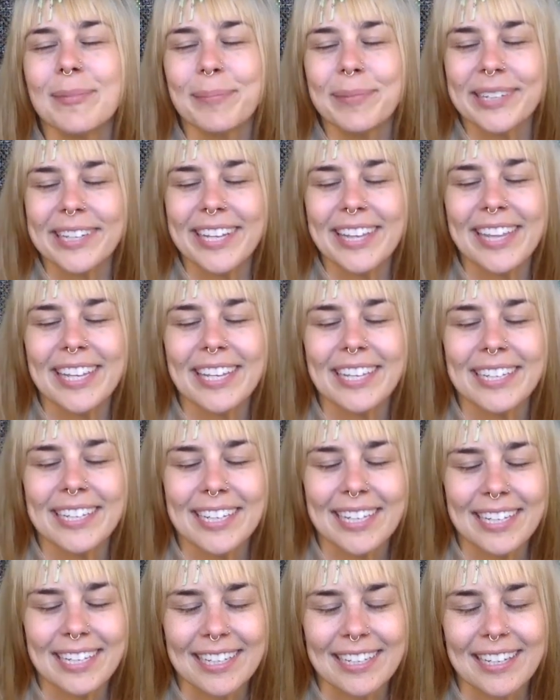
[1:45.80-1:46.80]
Breathe
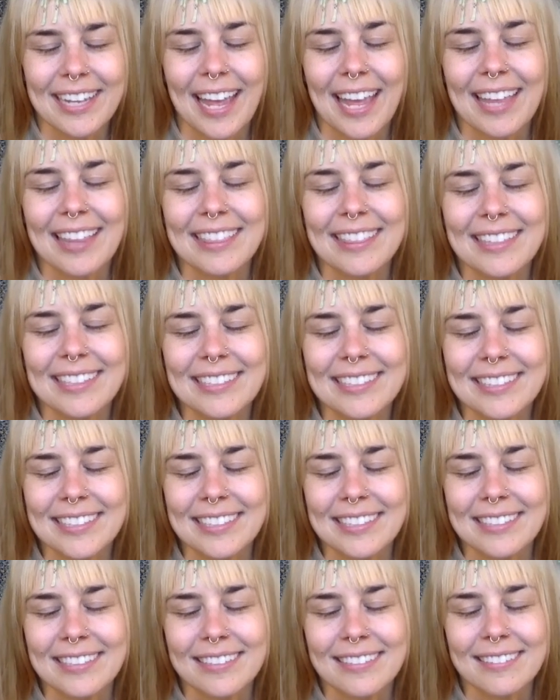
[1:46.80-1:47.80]
in and
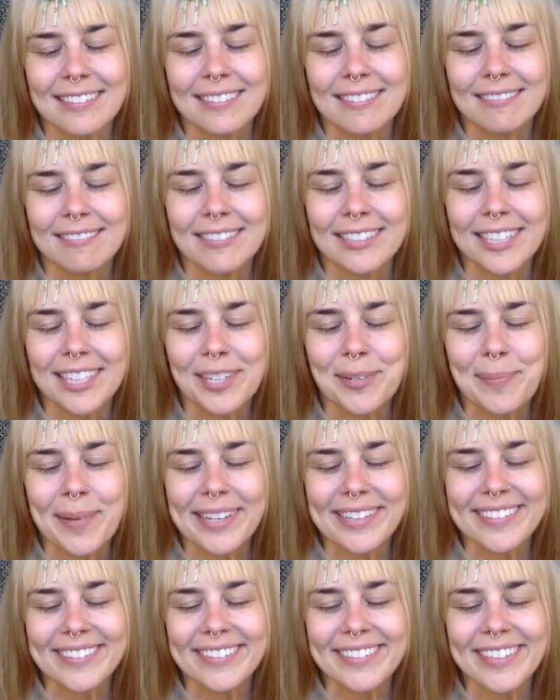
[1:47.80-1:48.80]
listen for your
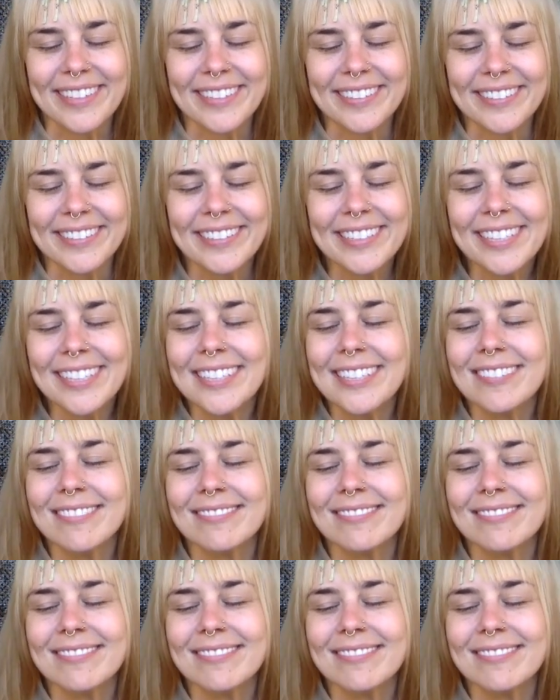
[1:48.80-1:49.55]
mental code.